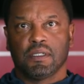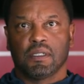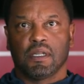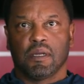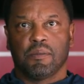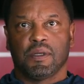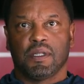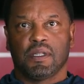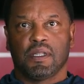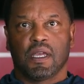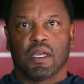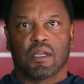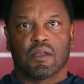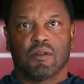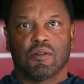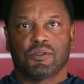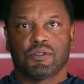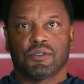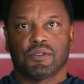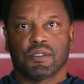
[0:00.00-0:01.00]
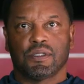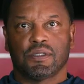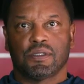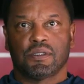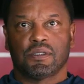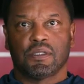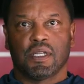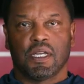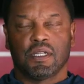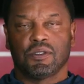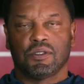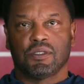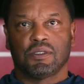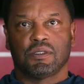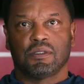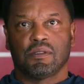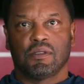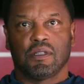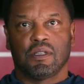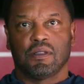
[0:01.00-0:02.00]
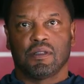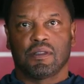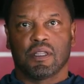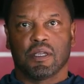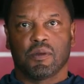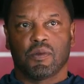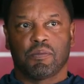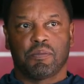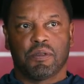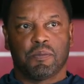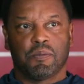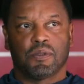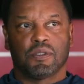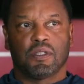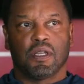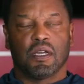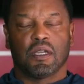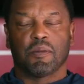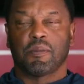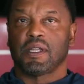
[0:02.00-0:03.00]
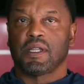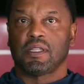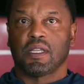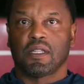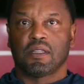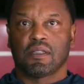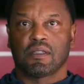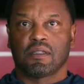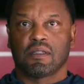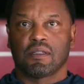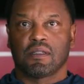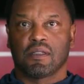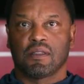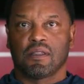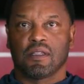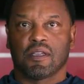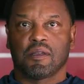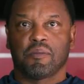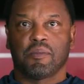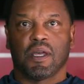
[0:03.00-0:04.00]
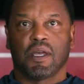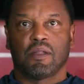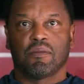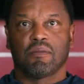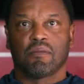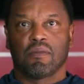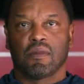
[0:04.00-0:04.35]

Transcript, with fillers: I mean, that culture is not just, you know, I think when people talk about that, they think about